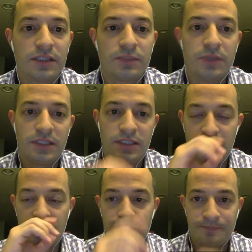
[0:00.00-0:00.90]
picks
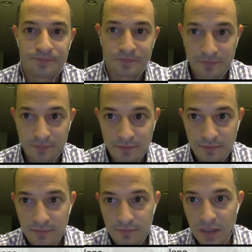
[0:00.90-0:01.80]
here.
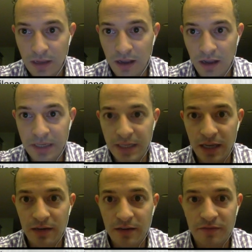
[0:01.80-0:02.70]

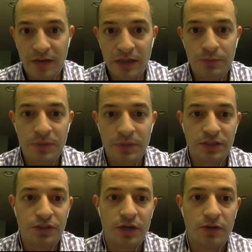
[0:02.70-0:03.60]
Again, value
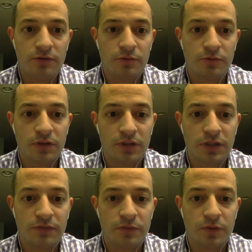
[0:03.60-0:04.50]
picks show. We're
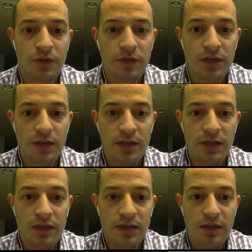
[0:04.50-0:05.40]
looking for
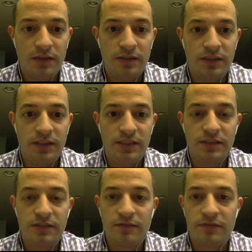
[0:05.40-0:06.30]

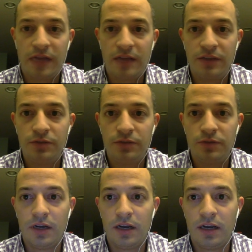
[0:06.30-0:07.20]
decent
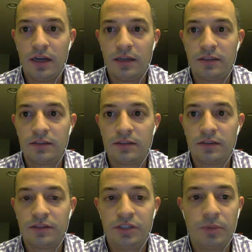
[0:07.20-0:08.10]
value,
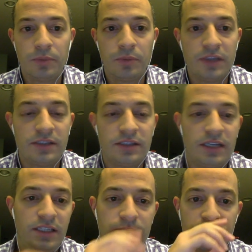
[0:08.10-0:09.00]
cheaper prices
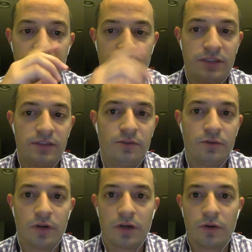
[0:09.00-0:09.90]
at each position
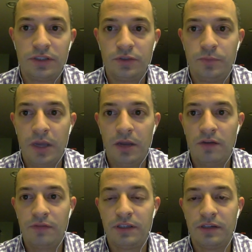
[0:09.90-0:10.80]
who are going to pay
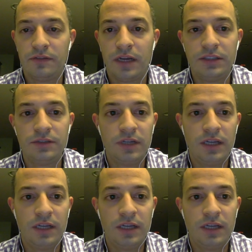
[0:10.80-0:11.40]
off at their value.